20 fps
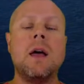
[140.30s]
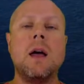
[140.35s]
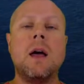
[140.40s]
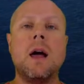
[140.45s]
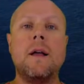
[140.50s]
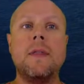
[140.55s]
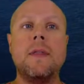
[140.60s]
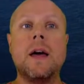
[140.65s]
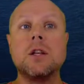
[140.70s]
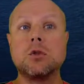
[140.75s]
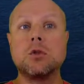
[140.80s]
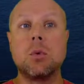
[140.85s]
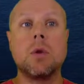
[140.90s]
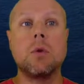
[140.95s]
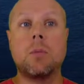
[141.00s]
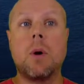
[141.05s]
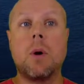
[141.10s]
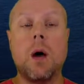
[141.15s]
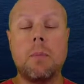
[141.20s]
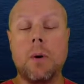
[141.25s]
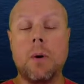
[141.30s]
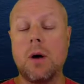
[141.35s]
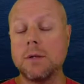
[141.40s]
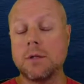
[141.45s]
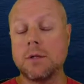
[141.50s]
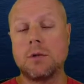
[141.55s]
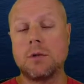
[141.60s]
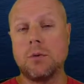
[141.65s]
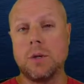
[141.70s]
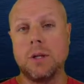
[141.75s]
And that is where the
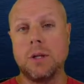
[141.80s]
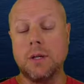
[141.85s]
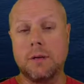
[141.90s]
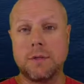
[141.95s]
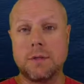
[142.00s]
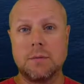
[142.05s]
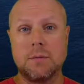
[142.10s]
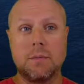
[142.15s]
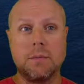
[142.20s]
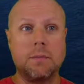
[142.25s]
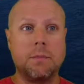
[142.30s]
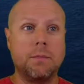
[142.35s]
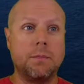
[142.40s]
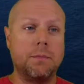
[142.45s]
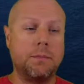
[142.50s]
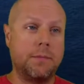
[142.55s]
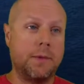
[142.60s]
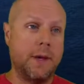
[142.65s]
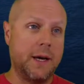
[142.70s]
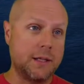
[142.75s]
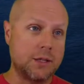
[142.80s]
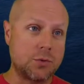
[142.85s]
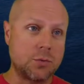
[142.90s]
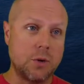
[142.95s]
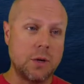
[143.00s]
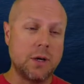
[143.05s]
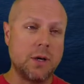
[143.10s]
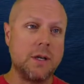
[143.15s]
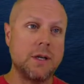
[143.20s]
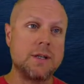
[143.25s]
repository lives. That's
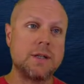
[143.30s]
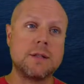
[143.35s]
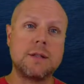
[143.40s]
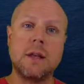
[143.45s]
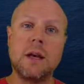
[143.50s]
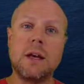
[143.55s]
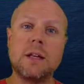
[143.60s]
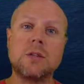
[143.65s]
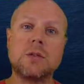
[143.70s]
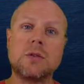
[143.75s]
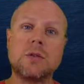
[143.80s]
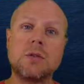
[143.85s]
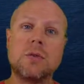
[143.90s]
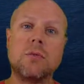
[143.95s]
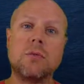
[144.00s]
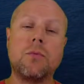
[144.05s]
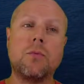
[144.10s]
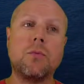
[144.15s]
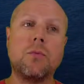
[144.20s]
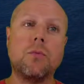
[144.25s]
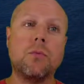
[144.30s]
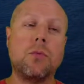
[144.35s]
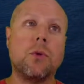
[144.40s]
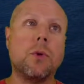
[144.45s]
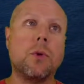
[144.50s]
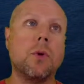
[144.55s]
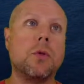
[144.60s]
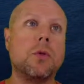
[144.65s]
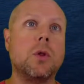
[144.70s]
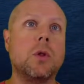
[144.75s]
where it is. That's
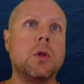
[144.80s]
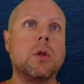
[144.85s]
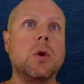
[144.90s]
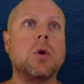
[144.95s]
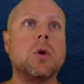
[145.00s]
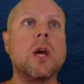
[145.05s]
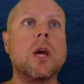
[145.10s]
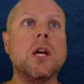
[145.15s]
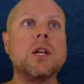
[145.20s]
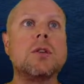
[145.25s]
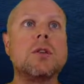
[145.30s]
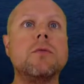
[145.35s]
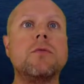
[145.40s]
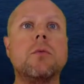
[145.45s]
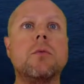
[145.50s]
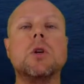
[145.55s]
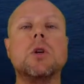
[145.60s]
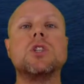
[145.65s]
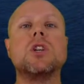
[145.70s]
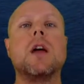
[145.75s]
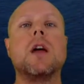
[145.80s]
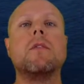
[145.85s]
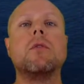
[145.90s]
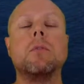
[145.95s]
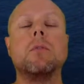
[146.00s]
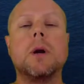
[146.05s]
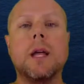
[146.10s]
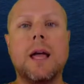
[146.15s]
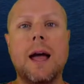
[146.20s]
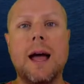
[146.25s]
the location from which
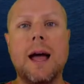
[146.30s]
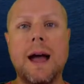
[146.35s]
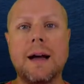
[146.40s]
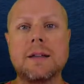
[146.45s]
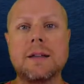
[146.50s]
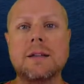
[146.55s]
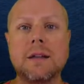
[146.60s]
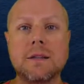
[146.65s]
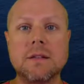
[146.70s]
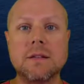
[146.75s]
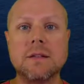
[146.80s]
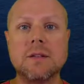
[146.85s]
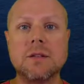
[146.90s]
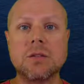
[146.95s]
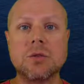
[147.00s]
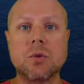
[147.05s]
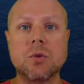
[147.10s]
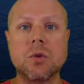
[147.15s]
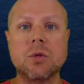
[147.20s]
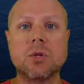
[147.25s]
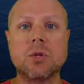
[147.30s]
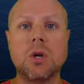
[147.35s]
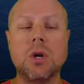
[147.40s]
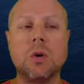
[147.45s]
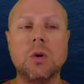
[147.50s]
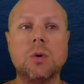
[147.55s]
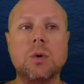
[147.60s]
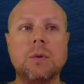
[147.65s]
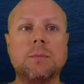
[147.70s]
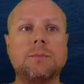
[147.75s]
everybody accesses the source
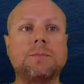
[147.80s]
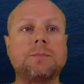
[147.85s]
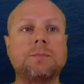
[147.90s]
code.